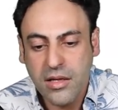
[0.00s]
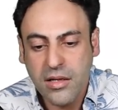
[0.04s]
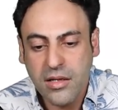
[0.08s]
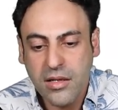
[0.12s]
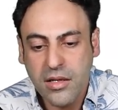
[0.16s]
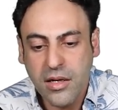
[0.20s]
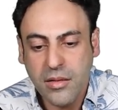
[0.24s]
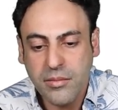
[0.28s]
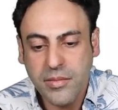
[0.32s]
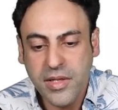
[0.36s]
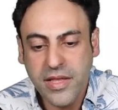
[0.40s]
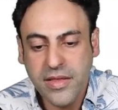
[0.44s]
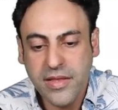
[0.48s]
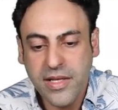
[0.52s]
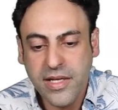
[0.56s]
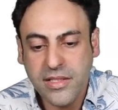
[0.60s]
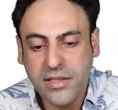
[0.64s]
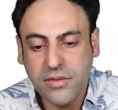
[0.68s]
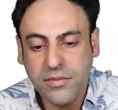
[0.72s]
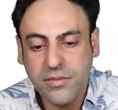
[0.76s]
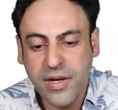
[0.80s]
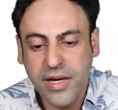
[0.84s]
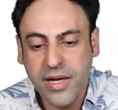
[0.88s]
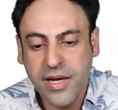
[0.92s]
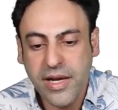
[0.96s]
coming
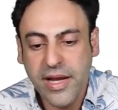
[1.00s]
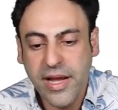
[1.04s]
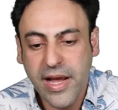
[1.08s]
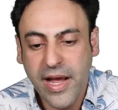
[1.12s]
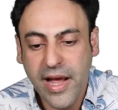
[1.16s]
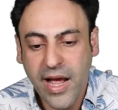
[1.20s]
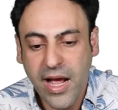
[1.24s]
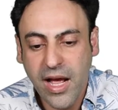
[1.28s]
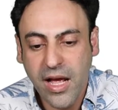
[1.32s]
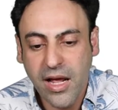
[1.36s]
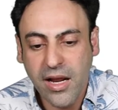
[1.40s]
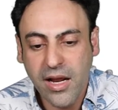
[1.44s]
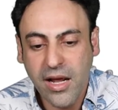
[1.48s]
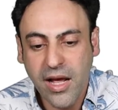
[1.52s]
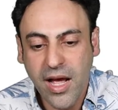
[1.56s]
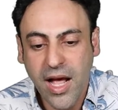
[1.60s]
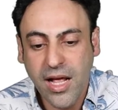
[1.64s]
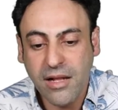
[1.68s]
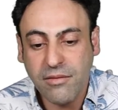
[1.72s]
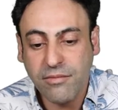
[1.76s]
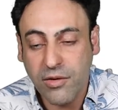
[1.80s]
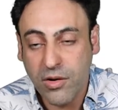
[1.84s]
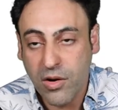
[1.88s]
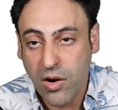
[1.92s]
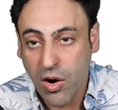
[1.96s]
this way,
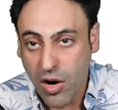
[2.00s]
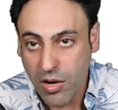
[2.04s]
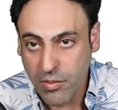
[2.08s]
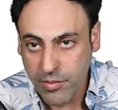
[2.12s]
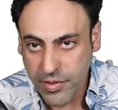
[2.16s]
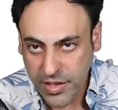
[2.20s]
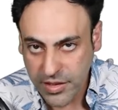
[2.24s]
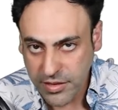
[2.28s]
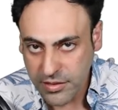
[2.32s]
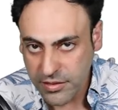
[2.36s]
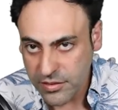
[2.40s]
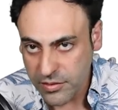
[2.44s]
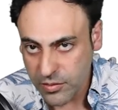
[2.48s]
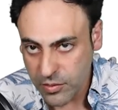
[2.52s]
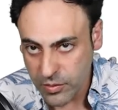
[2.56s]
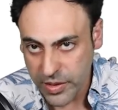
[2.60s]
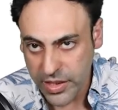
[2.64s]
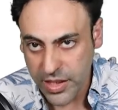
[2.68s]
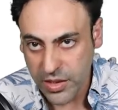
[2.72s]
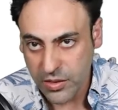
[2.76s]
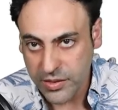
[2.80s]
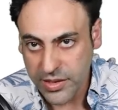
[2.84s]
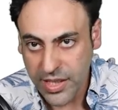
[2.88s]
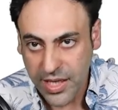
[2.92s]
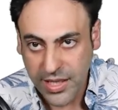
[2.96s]
alpha carbon. We
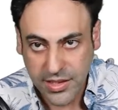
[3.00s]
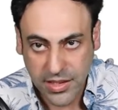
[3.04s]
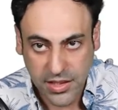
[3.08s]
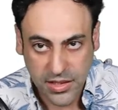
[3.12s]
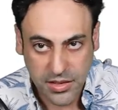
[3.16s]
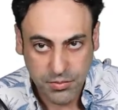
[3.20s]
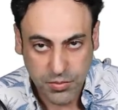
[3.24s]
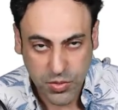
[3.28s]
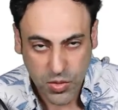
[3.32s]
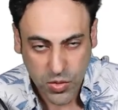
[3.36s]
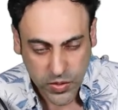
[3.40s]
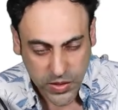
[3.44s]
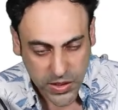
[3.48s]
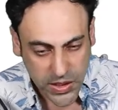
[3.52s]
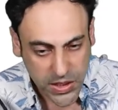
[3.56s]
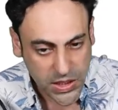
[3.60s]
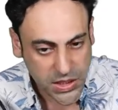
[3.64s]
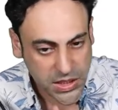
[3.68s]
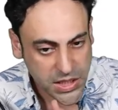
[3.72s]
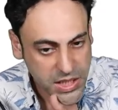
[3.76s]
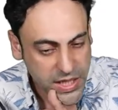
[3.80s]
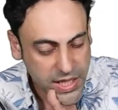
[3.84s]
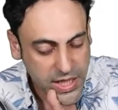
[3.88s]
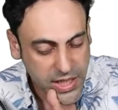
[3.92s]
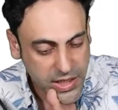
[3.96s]
know that is
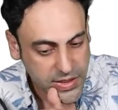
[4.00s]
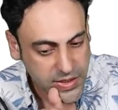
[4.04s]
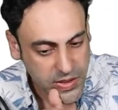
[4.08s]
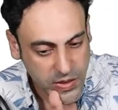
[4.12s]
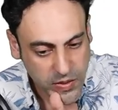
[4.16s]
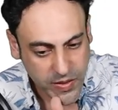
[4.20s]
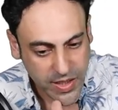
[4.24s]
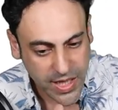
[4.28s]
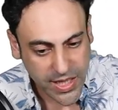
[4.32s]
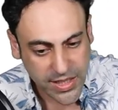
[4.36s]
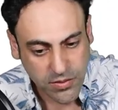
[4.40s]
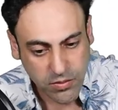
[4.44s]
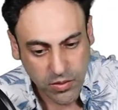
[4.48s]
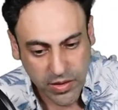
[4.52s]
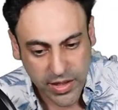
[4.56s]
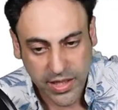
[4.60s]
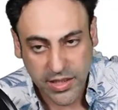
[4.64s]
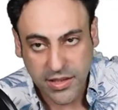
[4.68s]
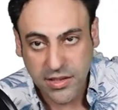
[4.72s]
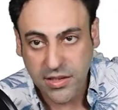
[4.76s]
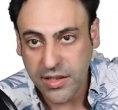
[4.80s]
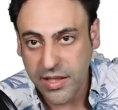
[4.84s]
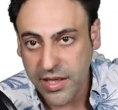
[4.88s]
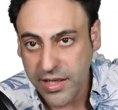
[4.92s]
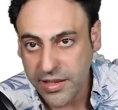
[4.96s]
proteinogenic, so that's why
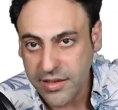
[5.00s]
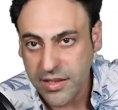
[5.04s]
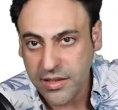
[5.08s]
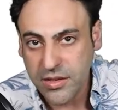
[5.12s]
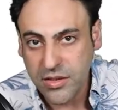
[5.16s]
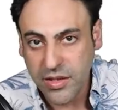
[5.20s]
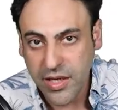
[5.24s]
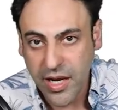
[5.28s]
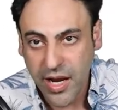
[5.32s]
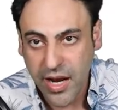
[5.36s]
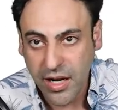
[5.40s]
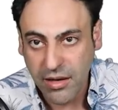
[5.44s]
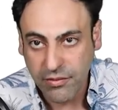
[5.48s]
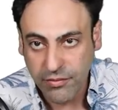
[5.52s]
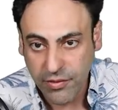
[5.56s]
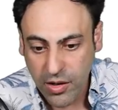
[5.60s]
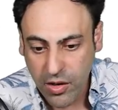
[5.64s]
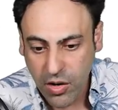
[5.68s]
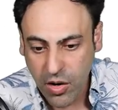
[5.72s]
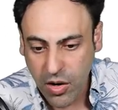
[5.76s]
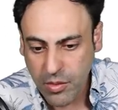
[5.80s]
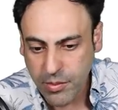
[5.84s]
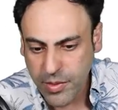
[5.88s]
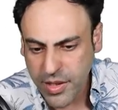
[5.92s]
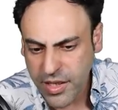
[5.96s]
it's connected to the alpha
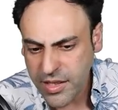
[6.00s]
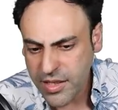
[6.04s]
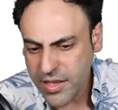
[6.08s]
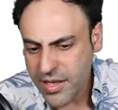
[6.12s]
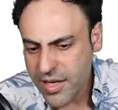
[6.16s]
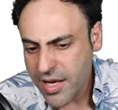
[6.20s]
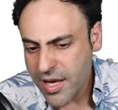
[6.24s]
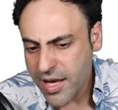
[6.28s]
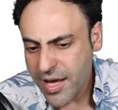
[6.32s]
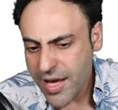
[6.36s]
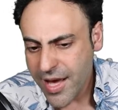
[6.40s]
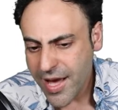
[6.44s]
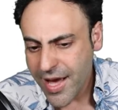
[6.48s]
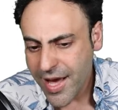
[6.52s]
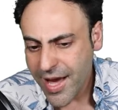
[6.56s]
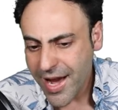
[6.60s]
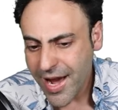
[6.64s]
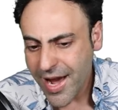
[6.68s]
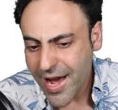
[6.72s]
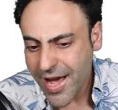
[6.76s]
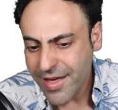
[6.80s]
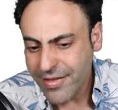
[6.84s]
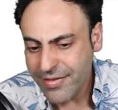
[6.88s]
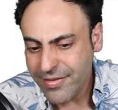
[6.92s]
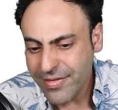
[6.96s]
carbon.
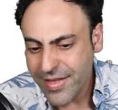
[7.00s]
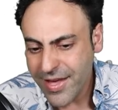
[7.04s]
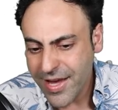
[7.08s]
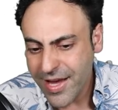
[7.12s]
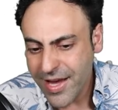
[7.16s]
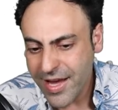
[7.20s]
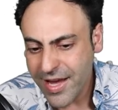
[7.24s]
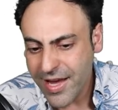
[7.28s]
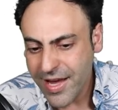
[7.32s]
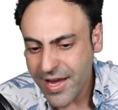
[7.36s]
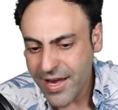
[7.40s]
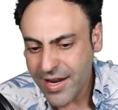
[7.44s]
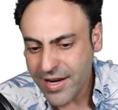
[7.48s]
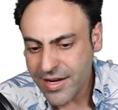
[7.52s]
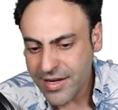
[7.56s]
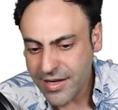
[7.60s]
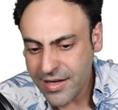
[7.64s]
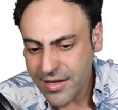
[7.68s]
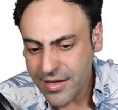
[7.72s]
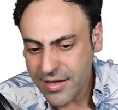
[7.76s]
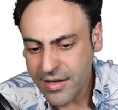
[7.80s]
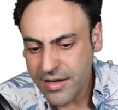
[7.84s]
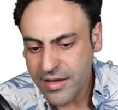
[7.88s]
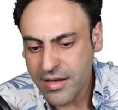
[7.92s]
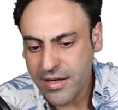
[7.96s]
And
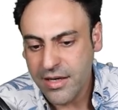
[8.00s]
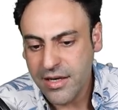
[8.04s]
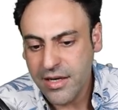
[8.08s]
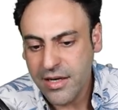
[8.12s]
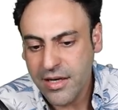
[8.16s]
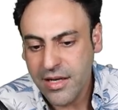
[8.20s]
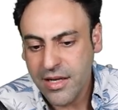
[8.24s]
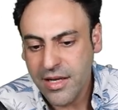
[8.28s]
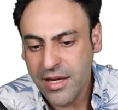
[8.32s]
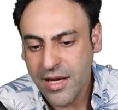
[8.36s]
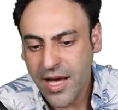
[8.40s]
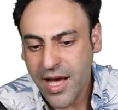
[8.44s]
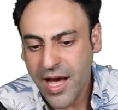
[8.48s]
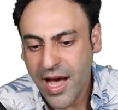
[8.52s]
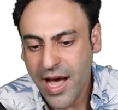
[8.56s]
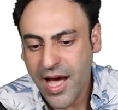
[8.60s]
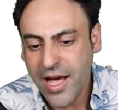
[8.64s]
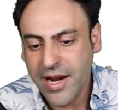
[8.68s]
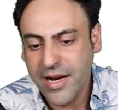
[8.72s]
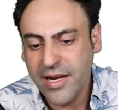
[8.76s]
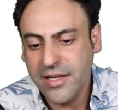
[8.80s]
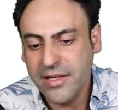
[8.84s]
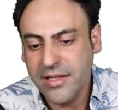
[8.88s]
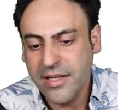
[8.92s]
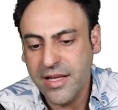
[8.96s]
then
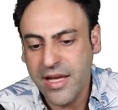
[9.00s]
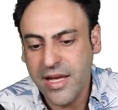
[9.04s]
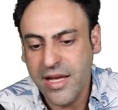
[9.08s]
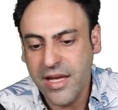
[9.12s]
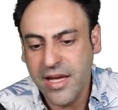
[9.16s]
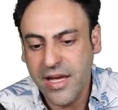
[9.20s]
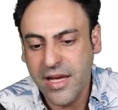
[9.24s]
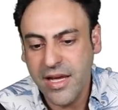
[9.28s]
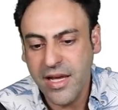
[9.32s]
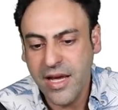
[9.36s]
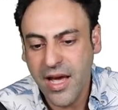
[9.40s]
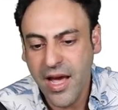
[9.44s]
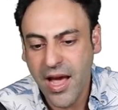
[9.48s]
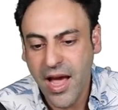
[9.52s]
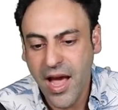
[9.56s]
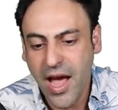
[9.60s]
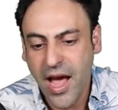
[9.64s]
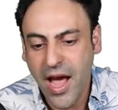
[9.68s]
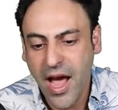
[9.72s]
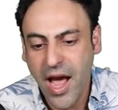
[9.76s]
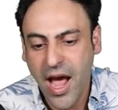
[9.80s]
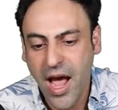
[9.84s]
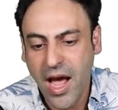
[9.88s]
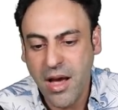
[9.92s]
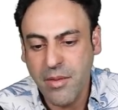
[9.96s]
adding the
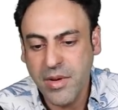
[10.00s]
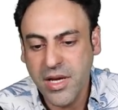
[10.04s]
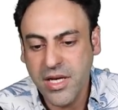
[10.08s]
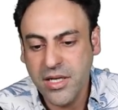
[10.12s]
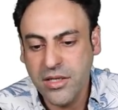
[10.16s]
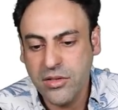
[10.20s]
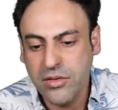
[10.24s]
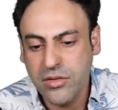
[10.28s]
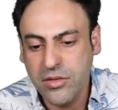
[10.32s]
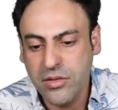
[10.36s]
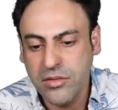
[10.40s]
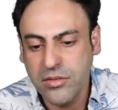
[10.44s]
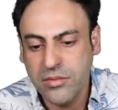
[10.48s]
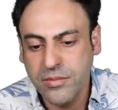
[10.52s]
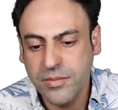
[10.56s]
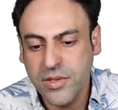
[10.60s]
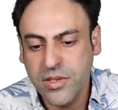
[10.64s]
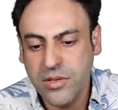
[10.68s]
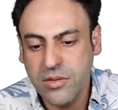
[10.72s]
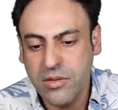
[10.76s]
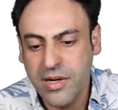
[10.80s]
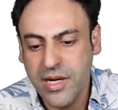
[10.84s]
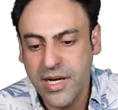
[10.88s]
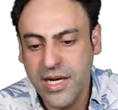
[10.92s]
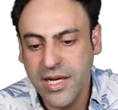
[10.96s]
amine group
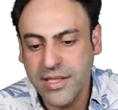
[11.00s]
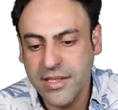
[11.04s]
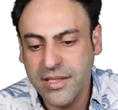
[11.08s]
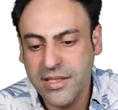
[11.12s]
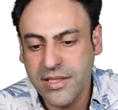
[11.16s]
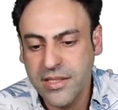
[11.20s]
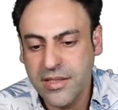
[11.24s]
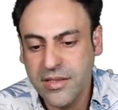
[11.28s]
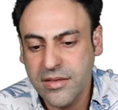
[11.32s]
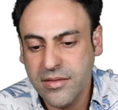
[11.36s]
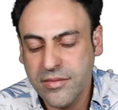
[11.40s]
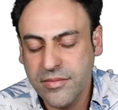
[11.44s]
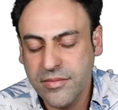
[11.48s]
to it.